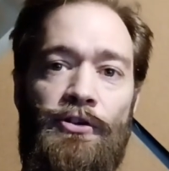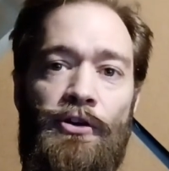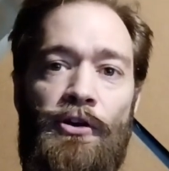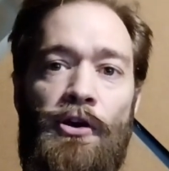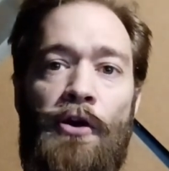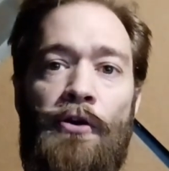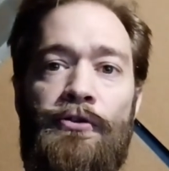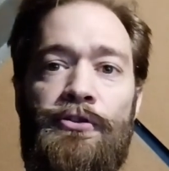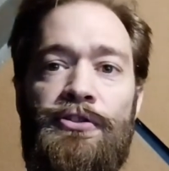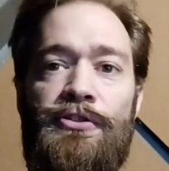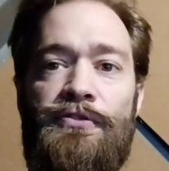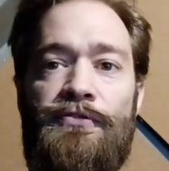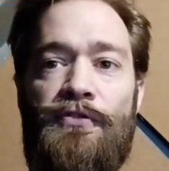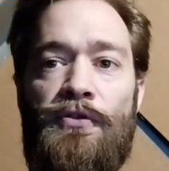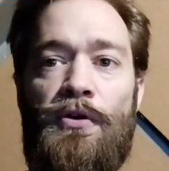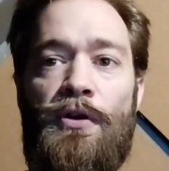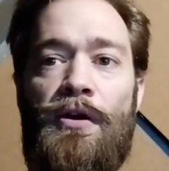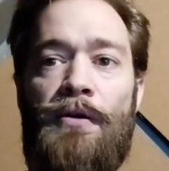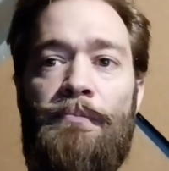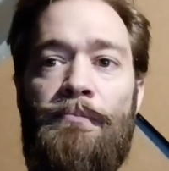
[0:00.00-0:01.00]
your host
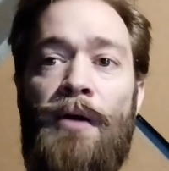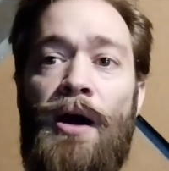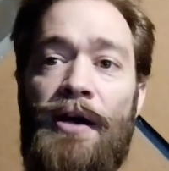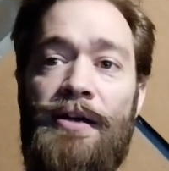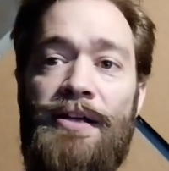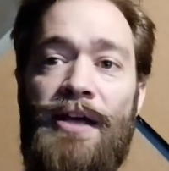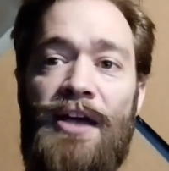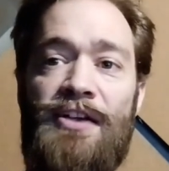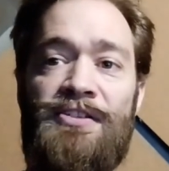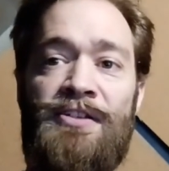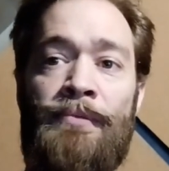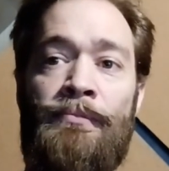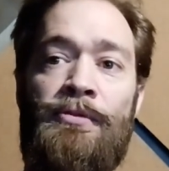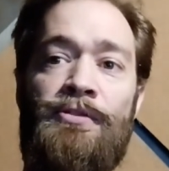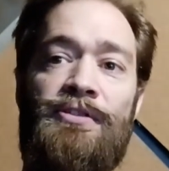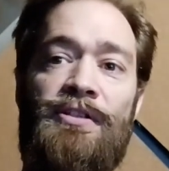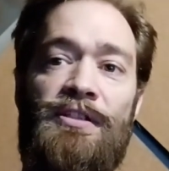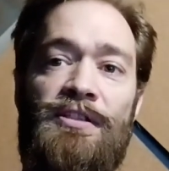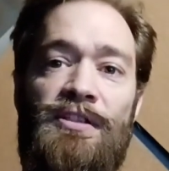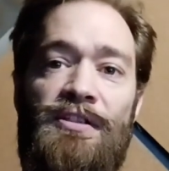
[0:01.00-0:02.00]
for podcast number
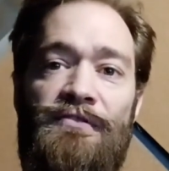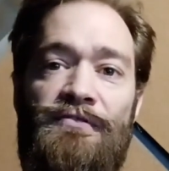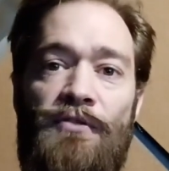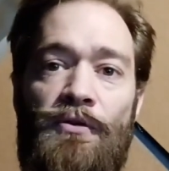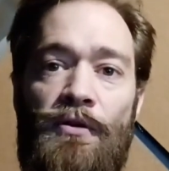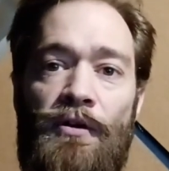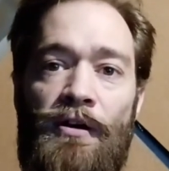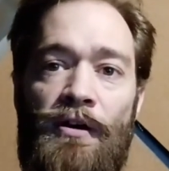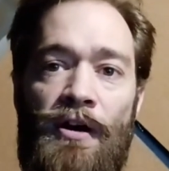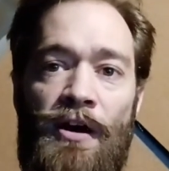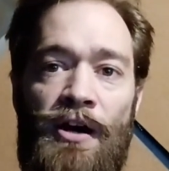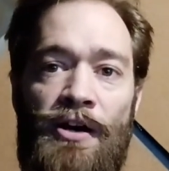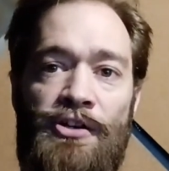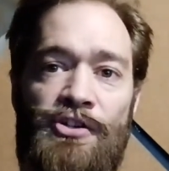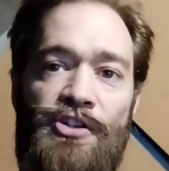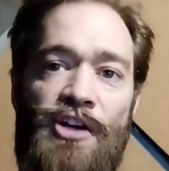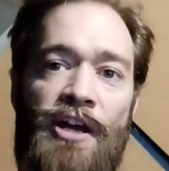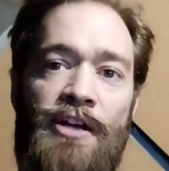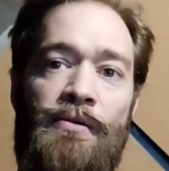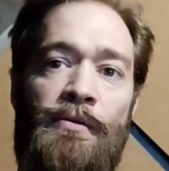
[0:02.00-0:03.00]
64
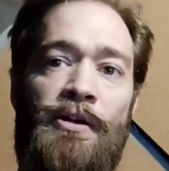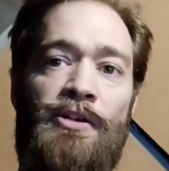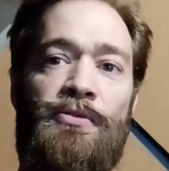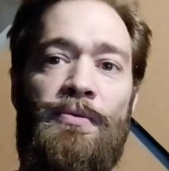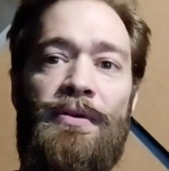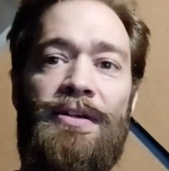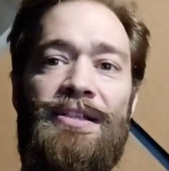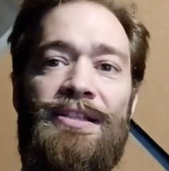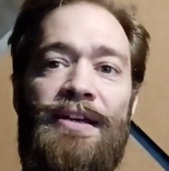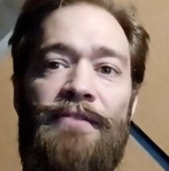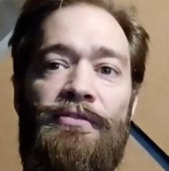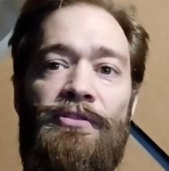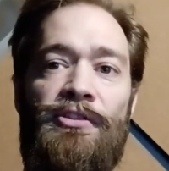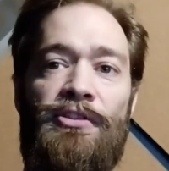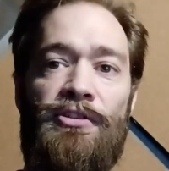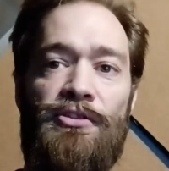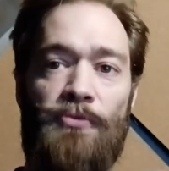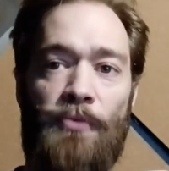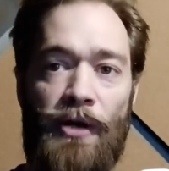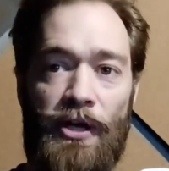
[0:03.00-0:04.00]
on January
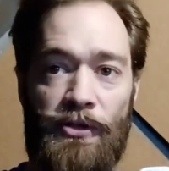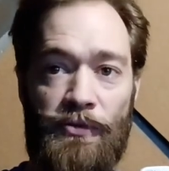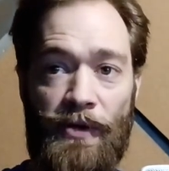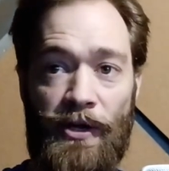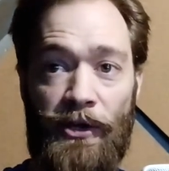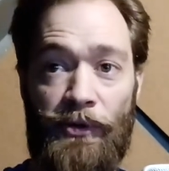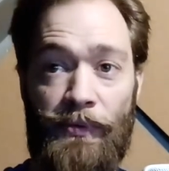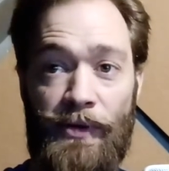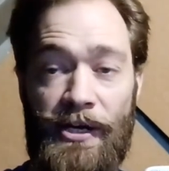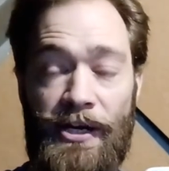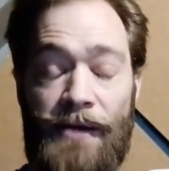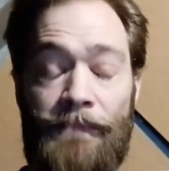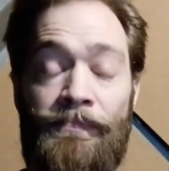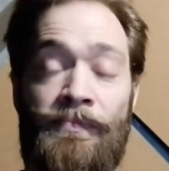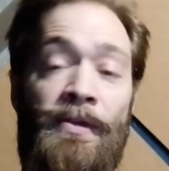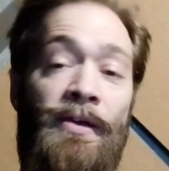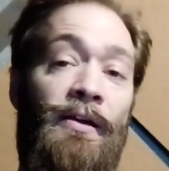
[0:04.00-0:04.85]
27th, 2023,